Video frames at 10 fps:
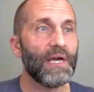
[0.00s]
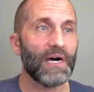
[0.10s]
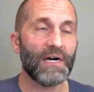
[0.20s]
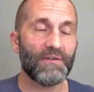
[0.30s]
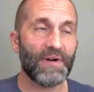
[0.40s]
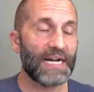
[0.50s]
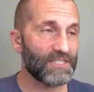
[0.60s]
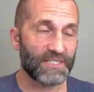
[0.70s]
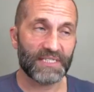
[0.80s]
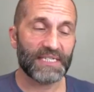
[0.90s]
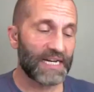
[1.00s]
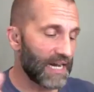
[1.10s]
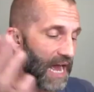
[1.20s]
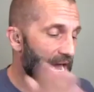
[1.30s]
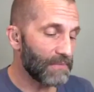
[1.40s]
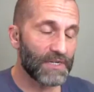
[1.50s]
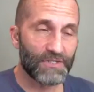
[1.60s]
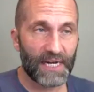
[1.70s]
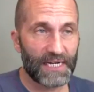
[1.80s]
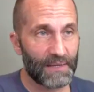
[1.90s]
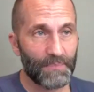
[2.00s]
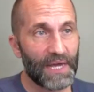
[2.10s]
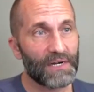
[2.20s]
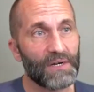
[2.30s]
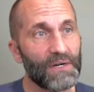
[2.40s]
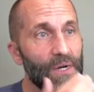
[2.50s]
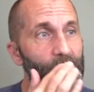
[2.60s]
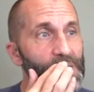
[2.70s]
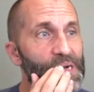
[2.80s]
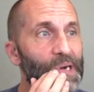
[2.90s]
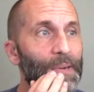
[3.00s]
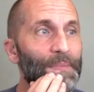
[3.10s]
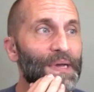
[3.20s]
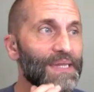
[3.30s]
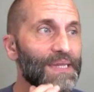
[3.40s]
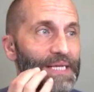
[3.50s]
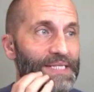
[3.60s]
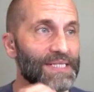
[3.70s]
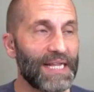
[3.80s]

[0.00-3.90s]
I just decided I'm going to try to get better at this. And then I